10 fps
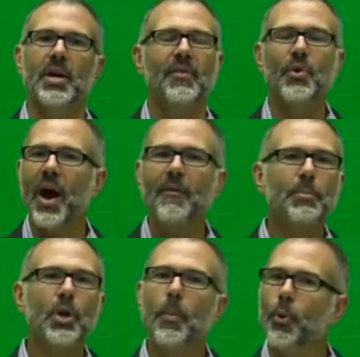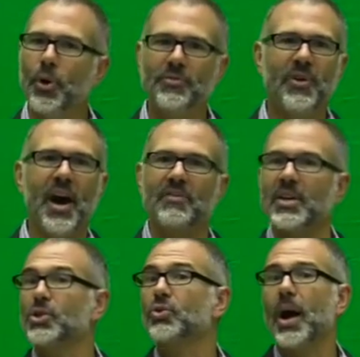If you have below 0.5,
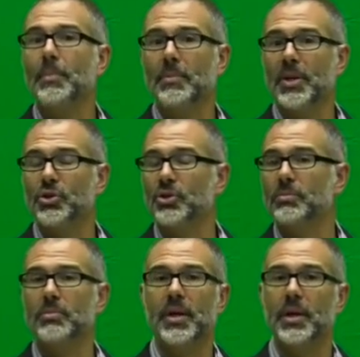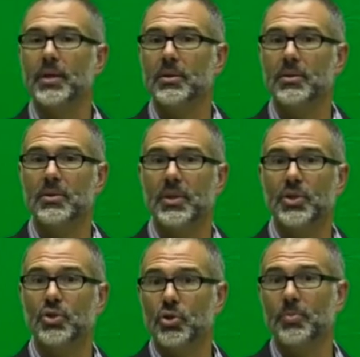that's a crappy measure, and
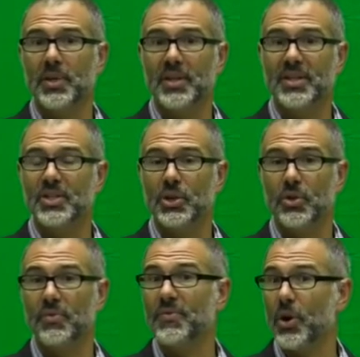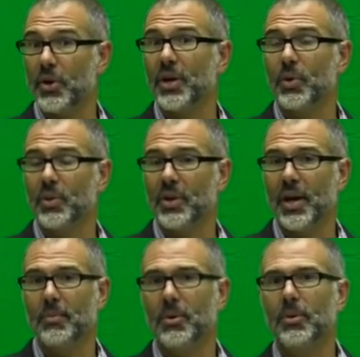it should be considered very
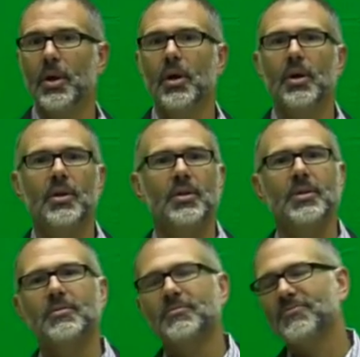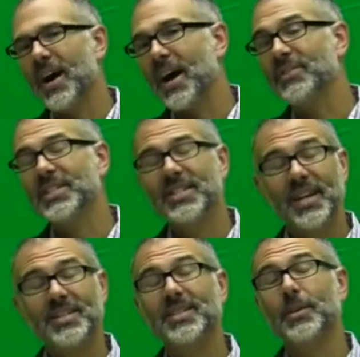unreliable. 5 to
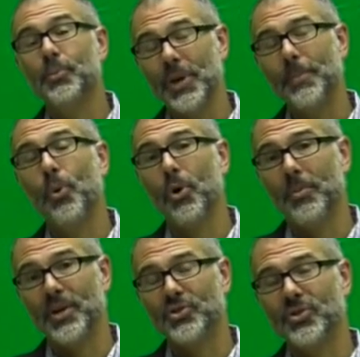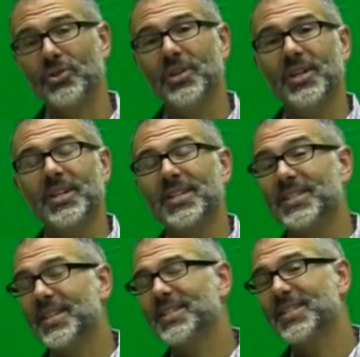6 is a pretty poor measure.
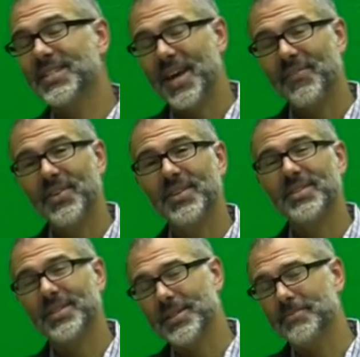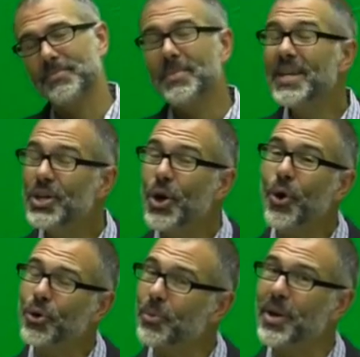6 to 7 is a
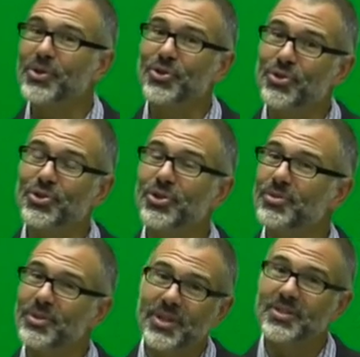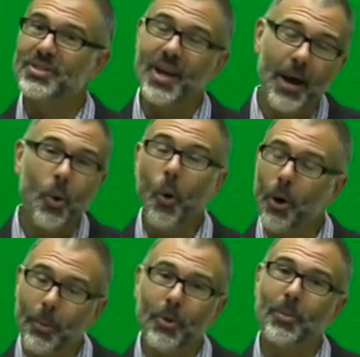mediocre measure. It's not
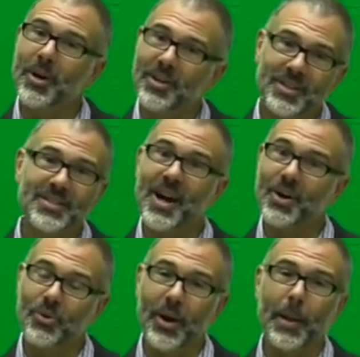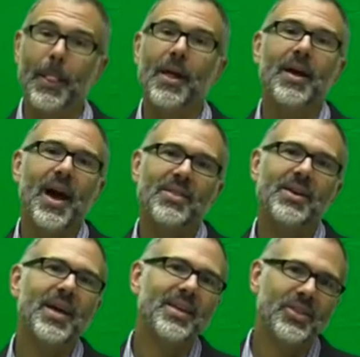horrible, but it's not great. And
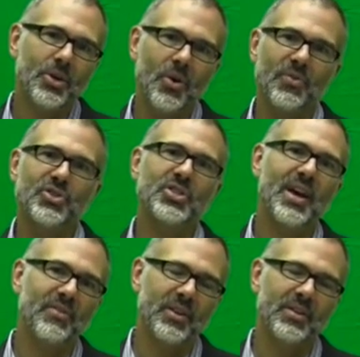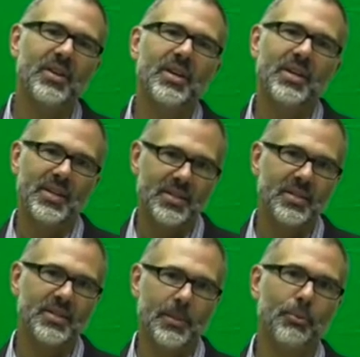then anything over 7
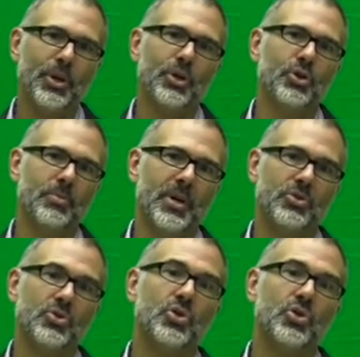is a pretty good measure.